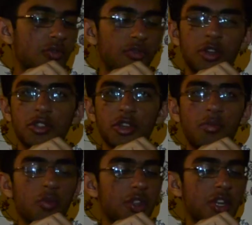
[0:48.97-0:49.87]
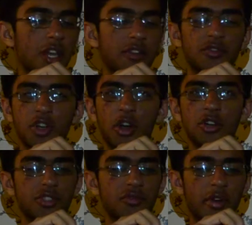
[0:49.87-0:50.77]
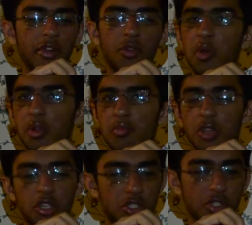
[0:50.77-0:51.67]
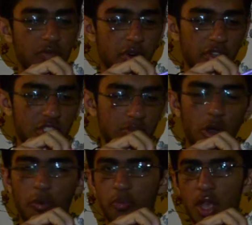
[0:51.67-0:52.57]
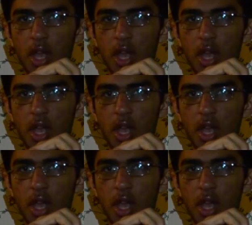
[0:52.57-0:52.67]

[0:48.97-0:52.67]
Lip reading: filled up with negative charges very quickly because it's very small.